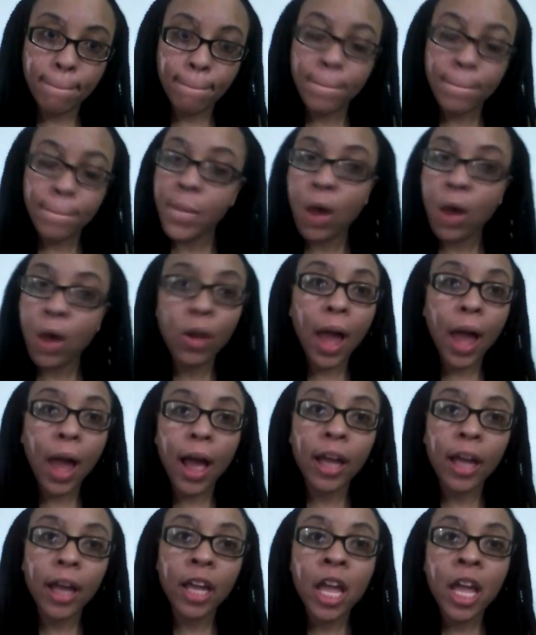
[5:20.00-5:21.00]
No
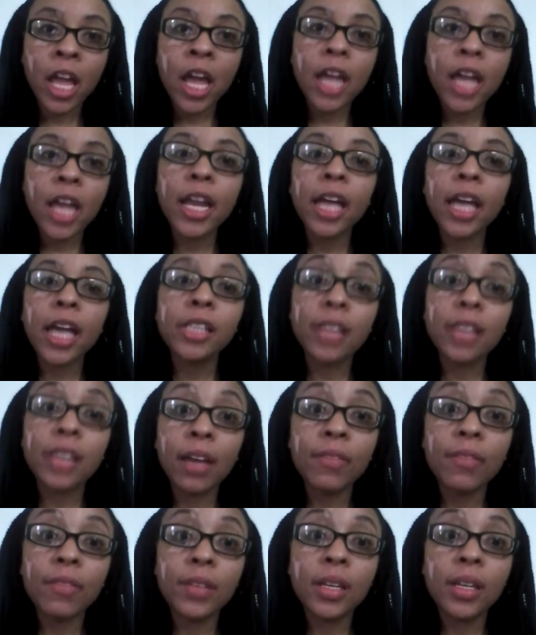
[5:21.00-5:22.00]
lie, it had
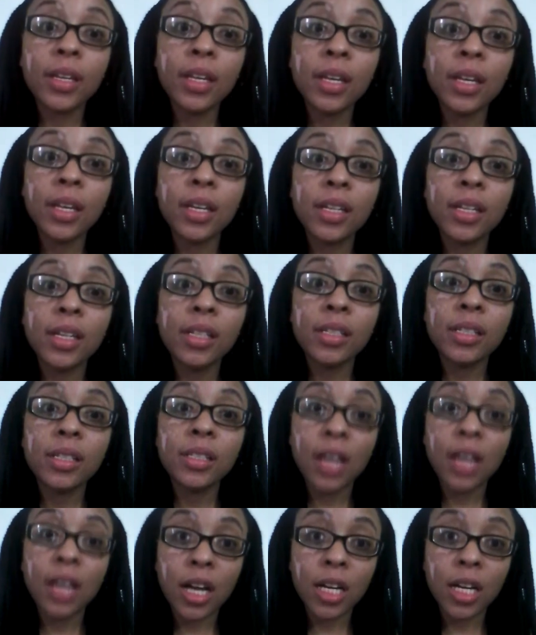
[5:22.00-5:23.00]
Daffy
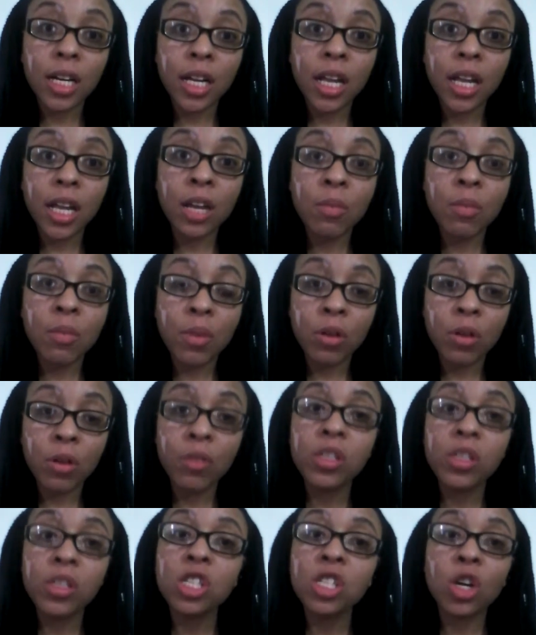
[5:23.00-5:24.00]
Duck in the middle of
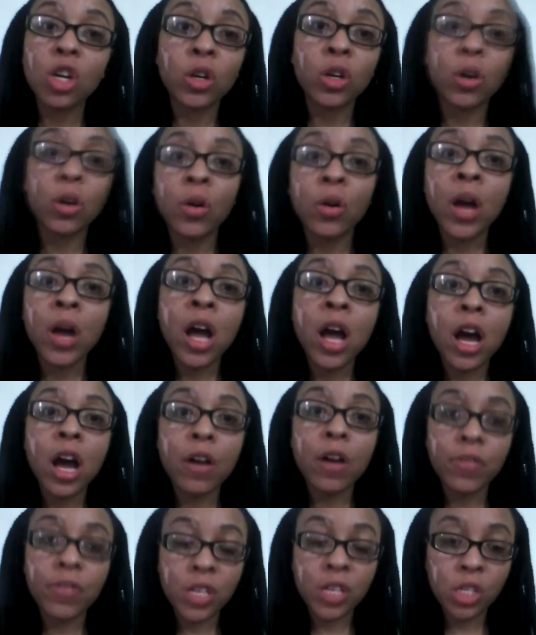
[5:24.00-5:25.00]
the circle
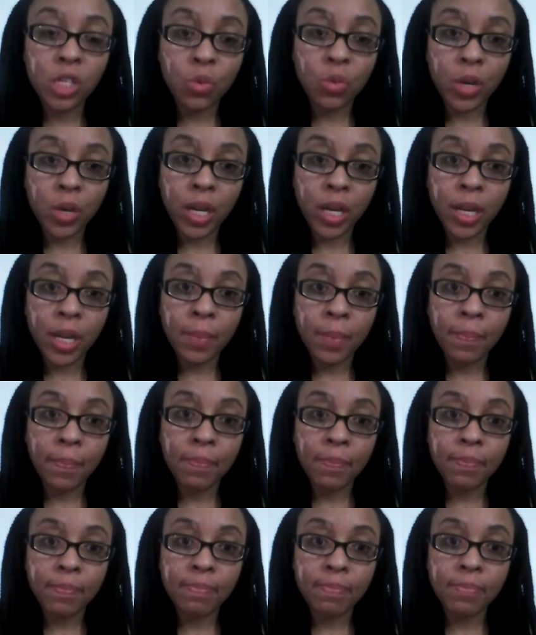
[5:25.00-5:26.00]
of the
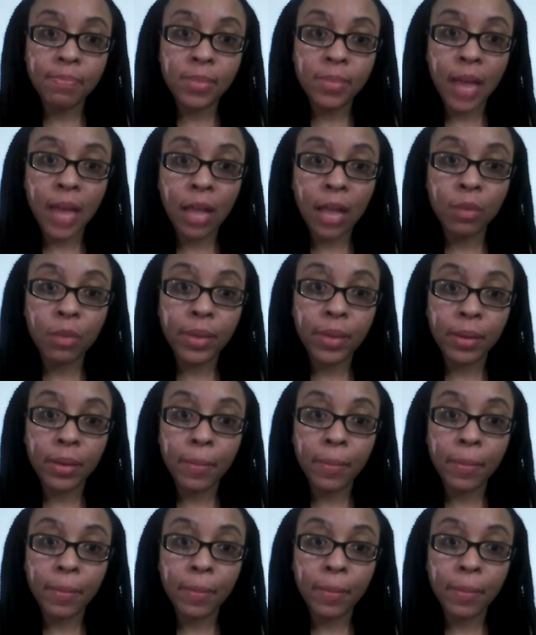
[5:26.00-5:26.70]
$20 bill.